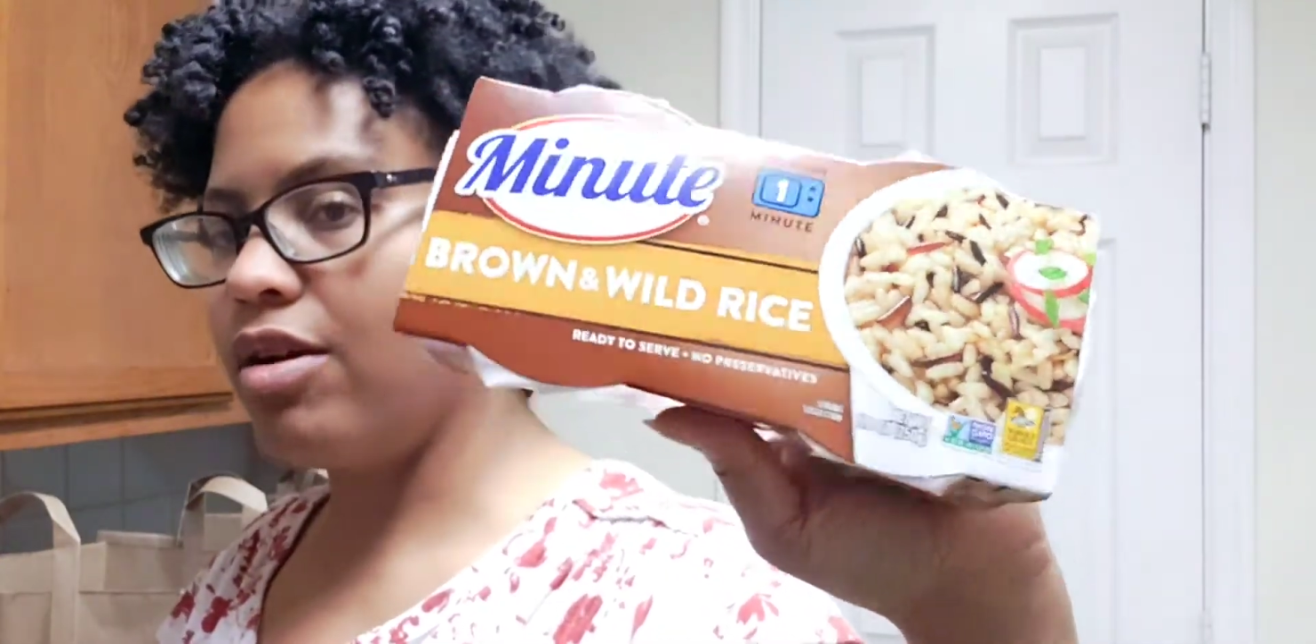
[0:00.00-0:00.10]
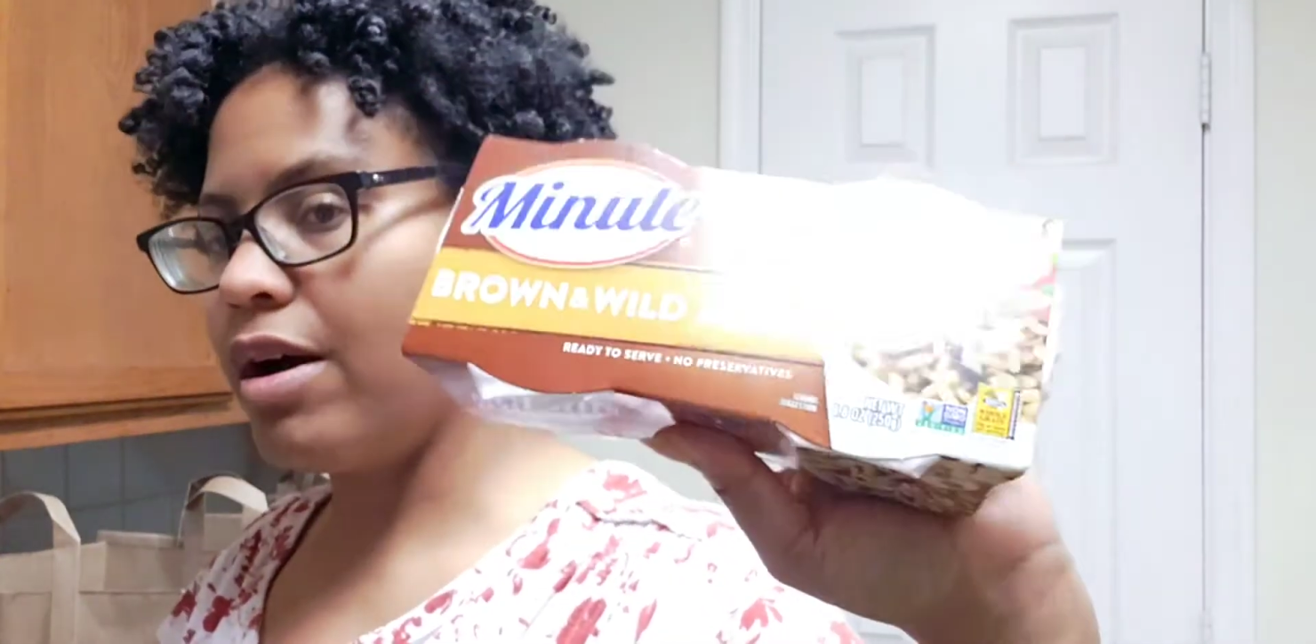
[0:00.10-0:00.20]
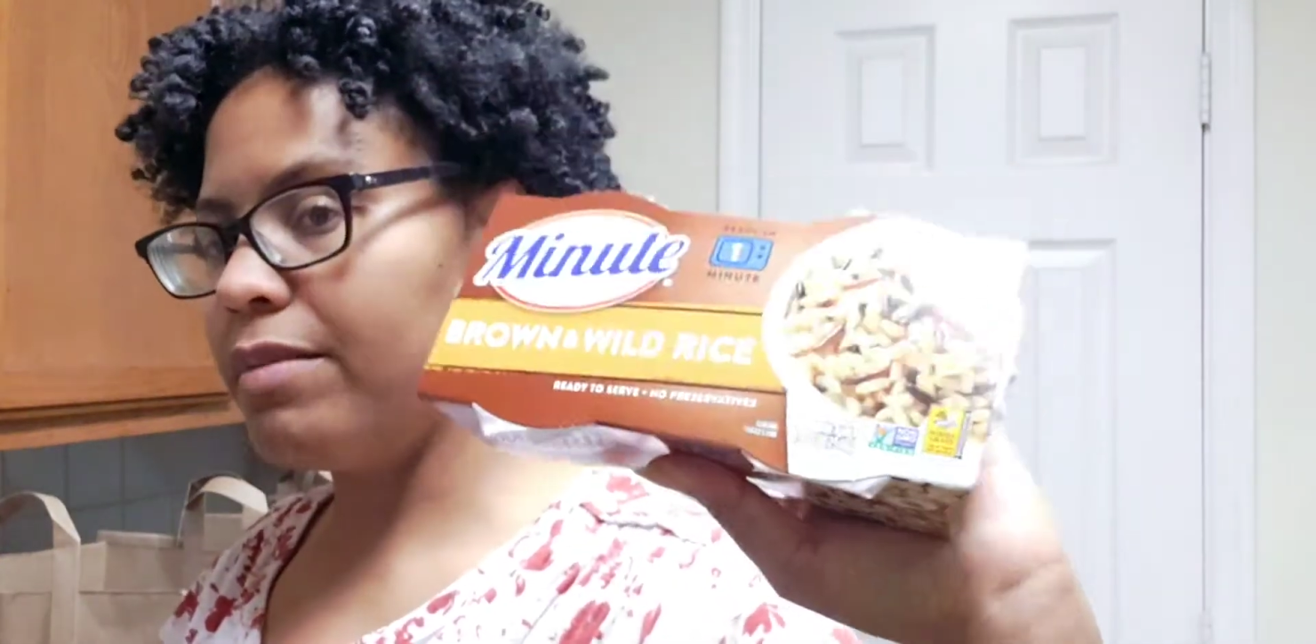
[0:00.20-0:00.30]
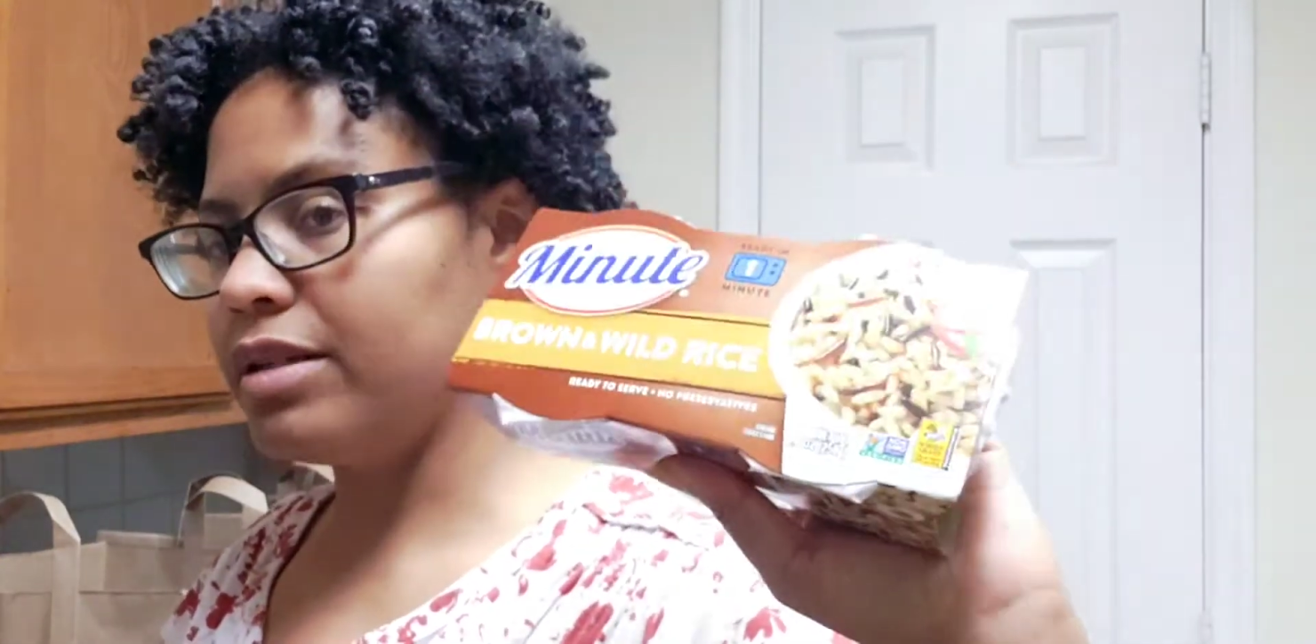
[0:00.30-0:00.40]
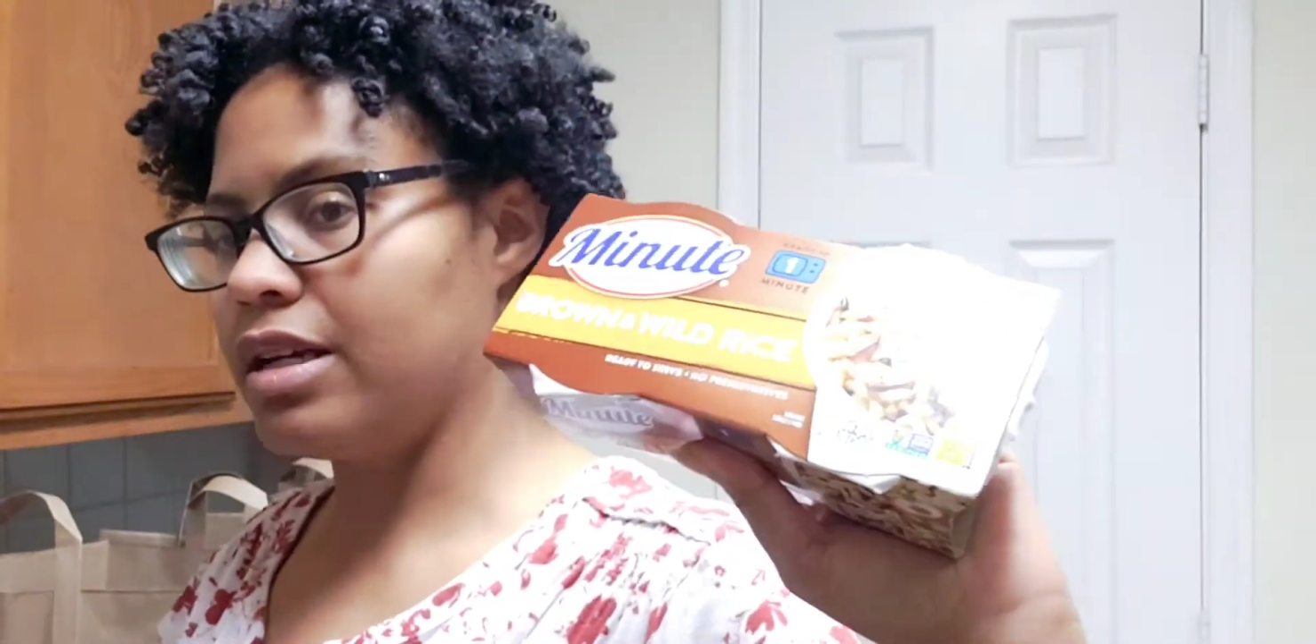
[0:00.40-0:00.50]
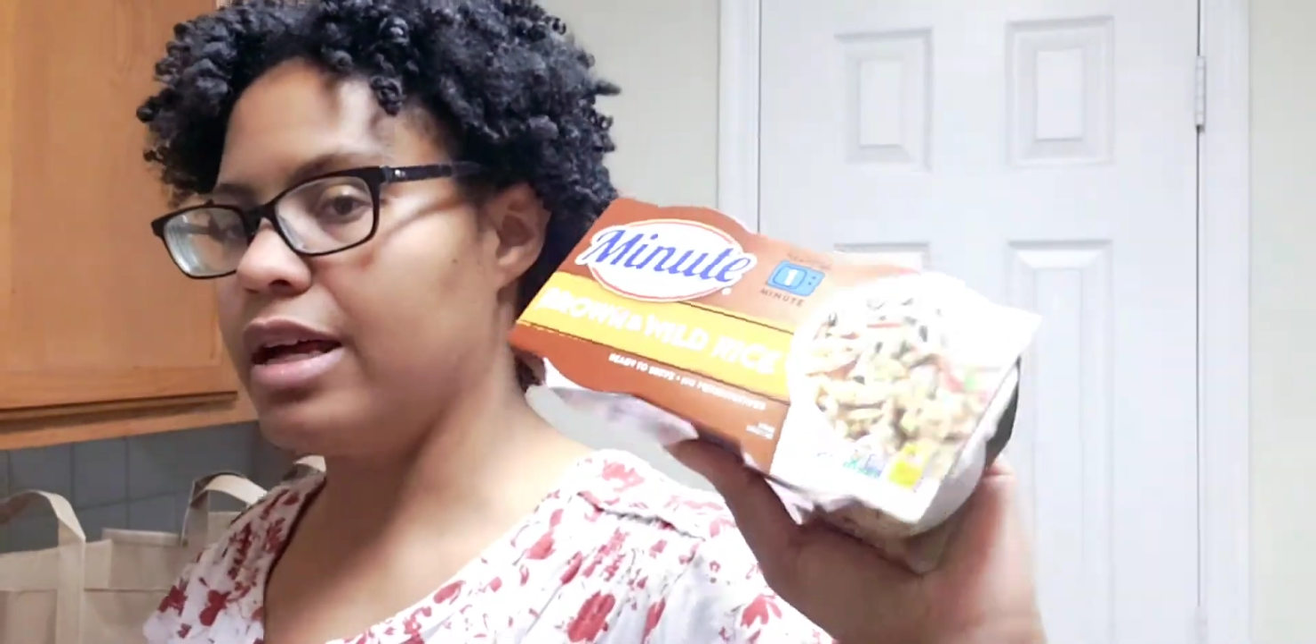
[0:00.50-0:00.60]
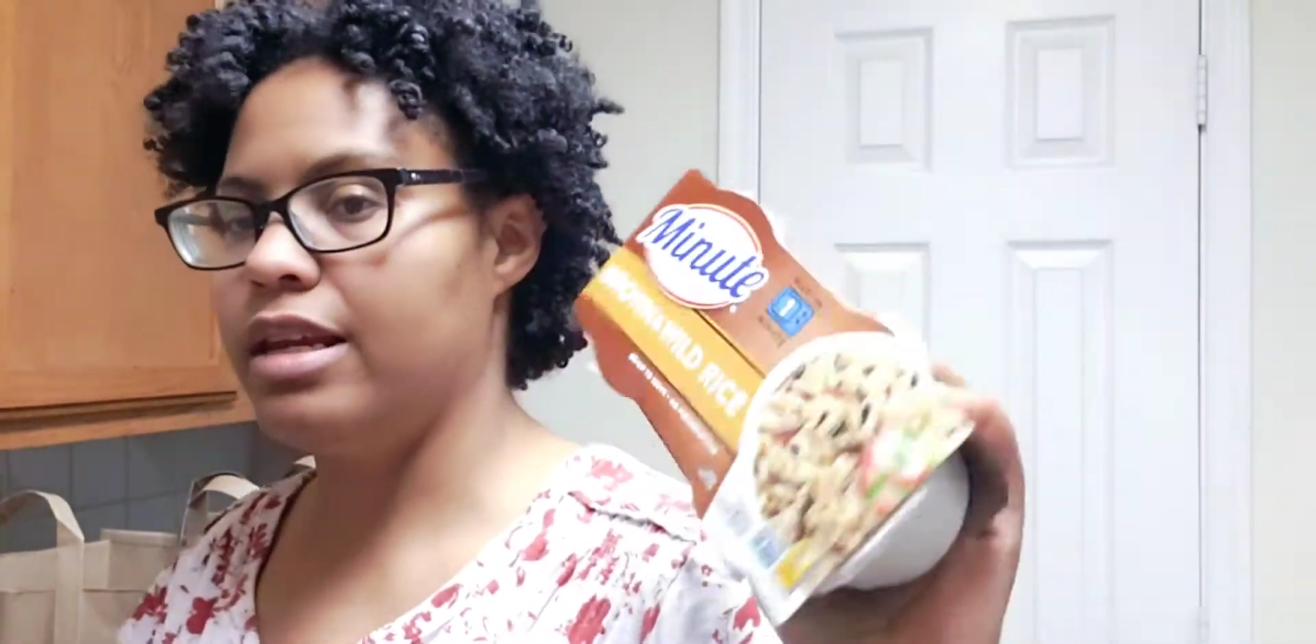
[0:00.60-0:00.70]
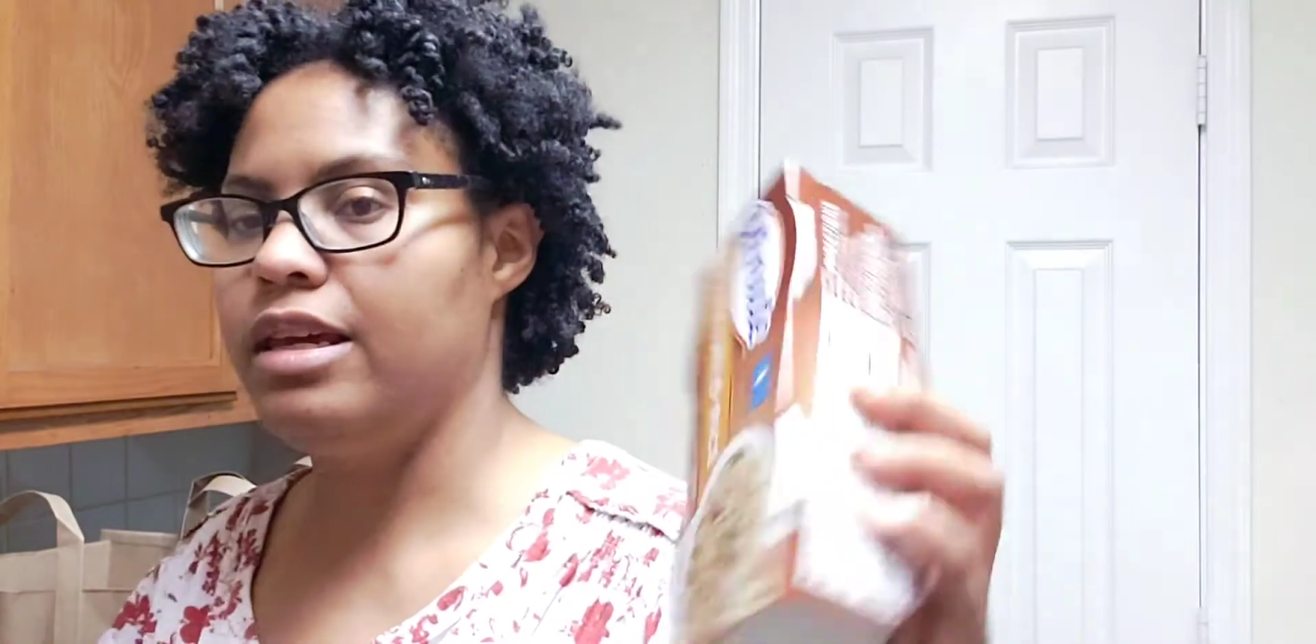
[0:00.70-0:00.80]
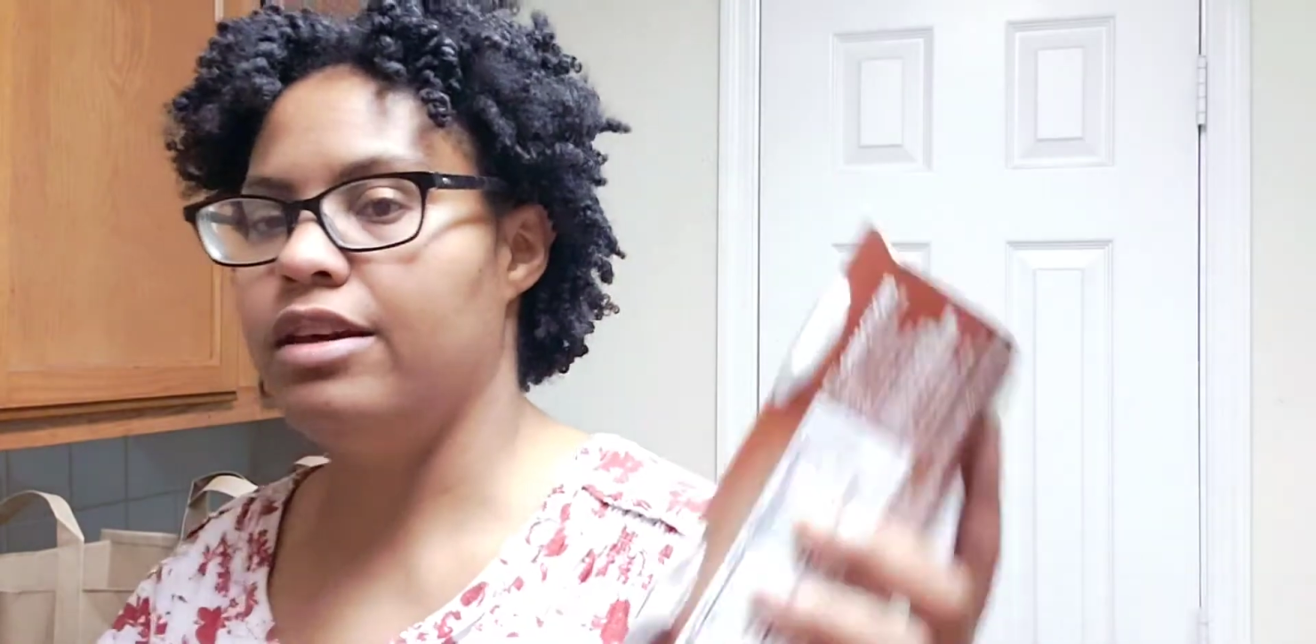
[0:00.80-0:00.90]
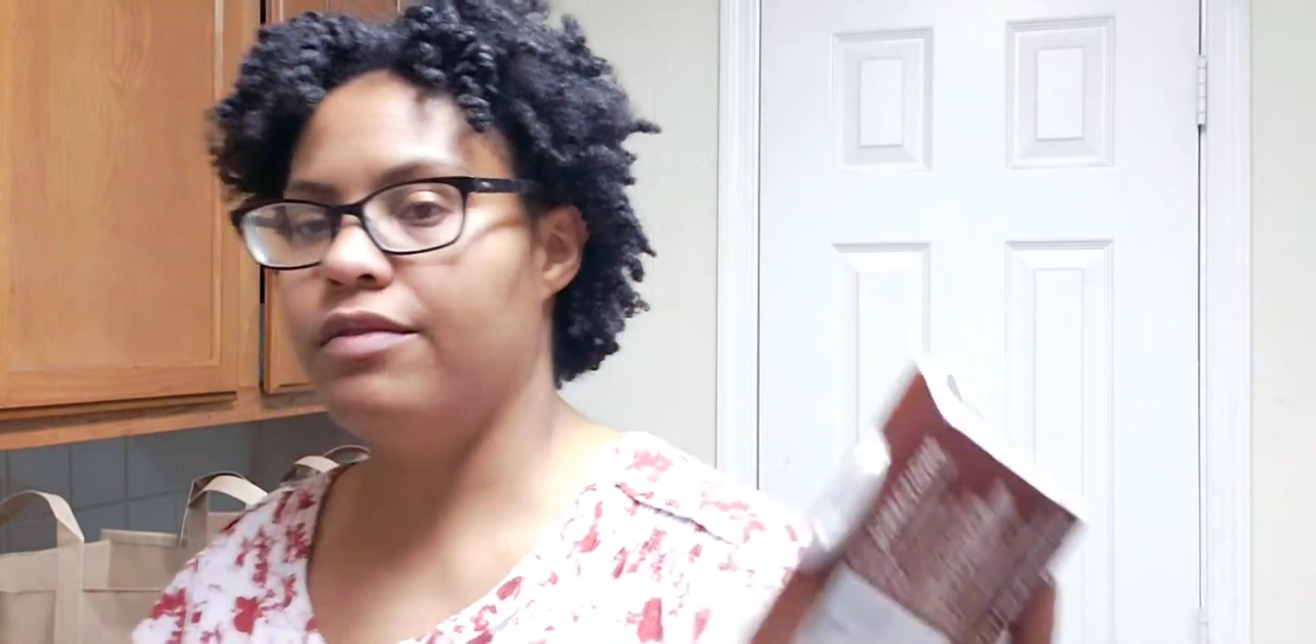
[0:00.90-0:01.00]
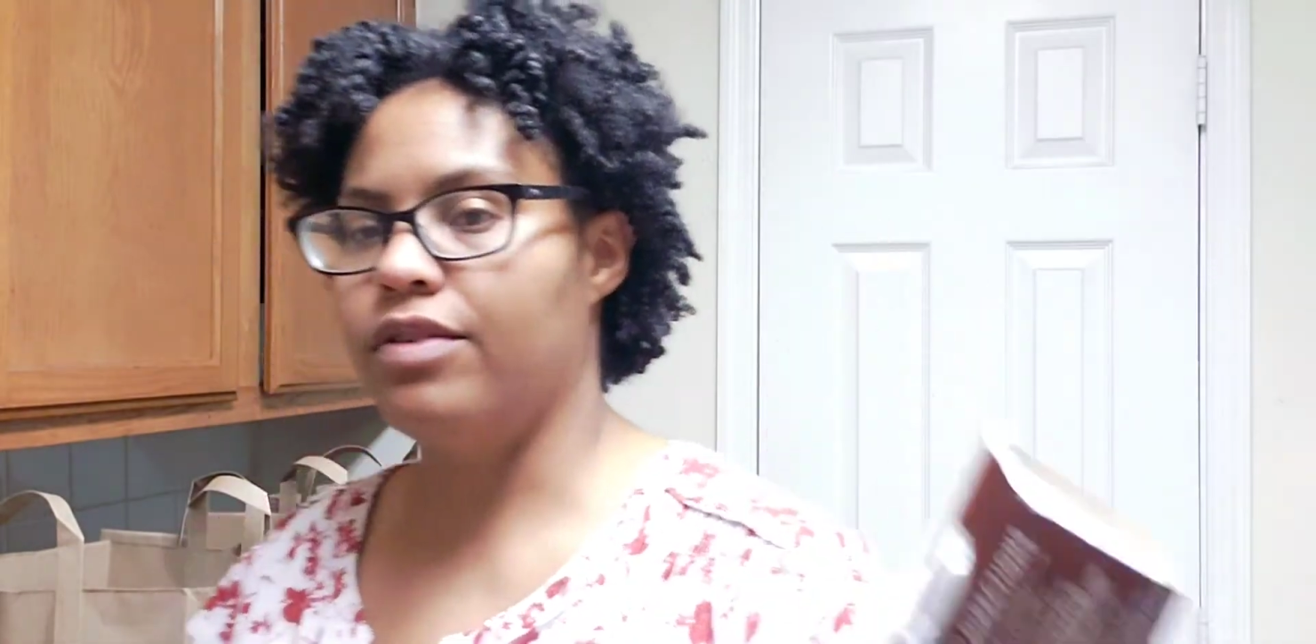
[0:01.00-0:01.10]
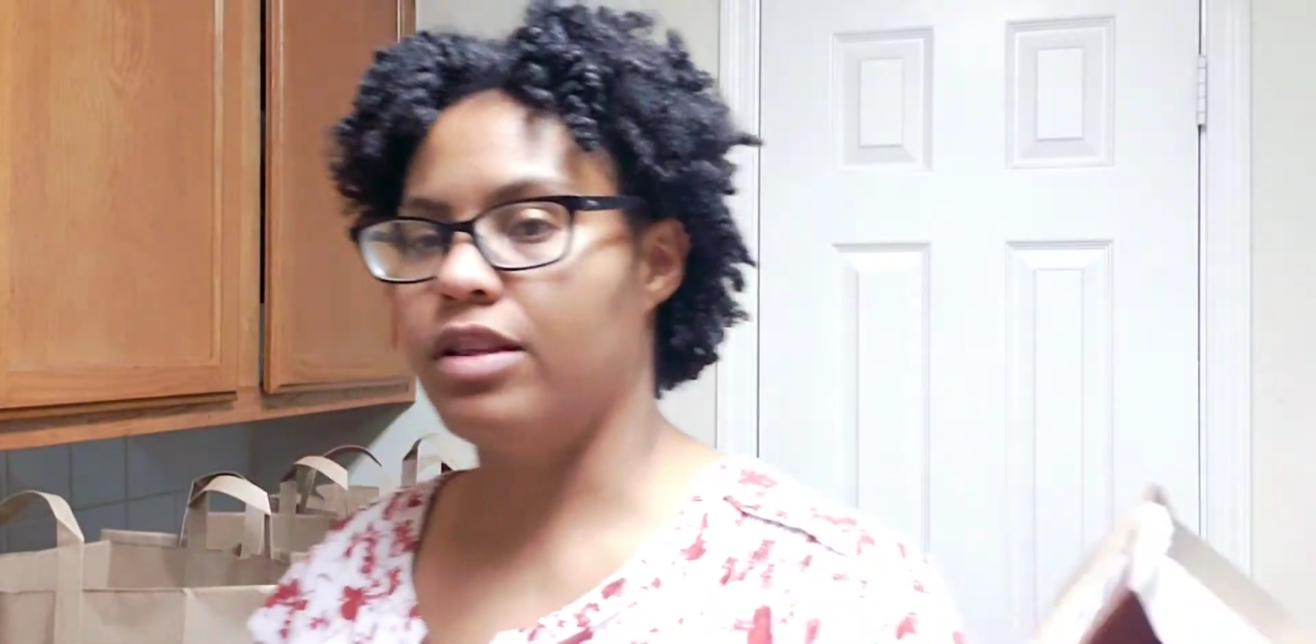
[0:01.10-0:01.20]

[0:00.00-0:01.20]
know how much I needed for